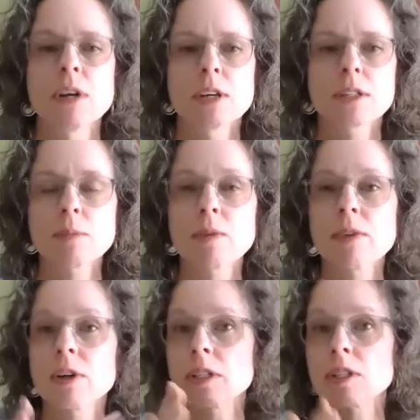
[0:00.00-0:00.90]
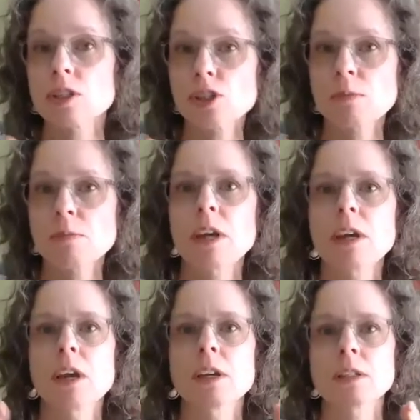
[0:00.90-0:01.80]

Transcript: some of their decision making,